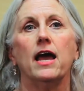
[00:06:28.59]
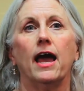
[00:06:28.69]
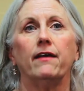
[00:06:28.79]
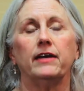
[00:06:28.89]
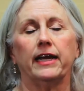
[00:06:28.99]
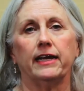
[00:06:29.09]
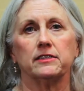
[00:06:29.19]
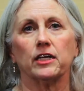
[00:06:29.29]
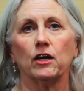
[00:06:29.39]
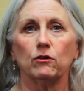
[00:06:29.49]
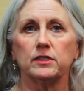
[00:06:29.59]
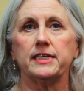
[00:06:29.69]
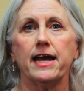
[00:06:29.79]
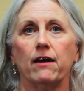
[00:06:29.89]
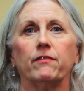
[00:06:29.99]
and as it goes
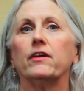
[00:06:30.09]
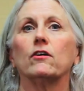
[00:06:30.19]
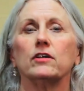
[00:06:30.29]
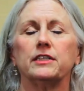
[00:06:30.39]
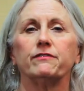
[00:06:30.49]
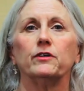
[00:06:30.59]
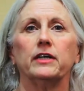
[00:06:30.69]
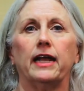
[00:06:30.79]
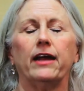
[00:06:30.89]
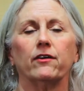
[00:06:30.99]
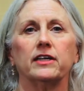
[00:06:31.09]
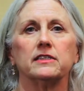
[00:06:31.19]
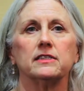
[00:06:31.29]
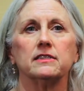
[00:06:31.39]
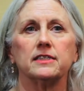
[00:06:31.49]
down, there are different
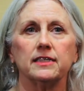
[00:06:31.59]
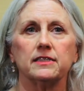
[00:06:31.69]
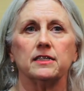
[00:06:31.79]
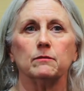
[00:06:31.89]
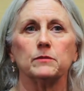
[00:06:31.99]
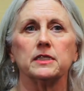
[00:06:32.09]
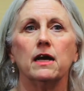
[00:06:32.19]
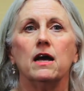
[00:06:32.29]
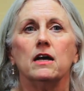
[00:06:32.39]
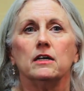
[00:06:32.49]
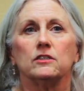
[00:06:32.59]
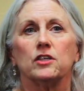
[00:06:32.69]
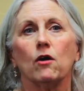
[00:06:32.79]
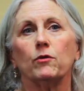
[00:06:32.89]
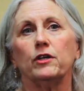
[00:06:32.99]
areas and systems.
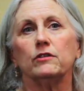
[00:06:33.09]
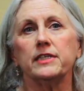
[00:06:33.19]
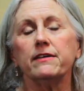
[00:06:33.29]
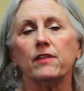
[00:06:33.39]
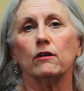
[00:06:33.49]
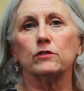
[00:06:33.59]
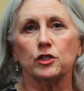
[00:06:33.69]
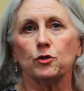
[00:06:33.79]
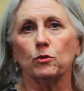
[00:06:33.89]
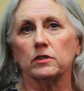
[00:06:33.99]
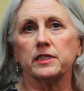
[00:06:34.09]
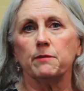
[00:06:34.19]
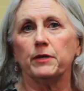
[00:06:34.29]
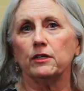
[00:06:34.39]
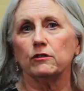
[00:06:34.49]
So using those tools
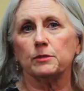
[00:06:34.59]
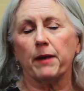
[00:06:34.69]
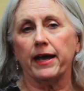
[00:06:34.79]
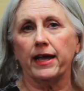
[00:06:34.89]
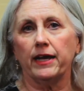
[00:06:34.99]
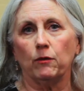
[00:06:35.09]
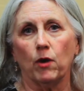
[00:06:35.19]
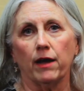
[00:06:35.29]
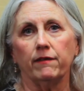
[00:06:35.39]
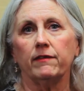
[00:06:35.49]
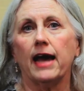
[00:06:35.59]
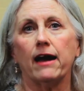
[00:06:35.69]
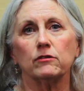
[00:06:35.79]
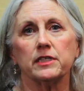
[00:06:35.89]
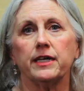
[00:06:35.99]
can be used by anyone,
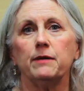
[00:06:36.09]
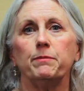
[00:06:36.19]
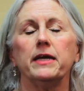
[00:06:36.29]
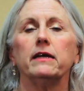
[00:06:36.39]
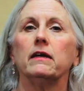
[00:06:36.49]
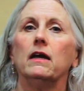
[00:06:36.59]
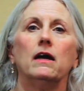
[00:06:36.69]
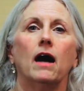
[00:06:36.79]
housekeeping,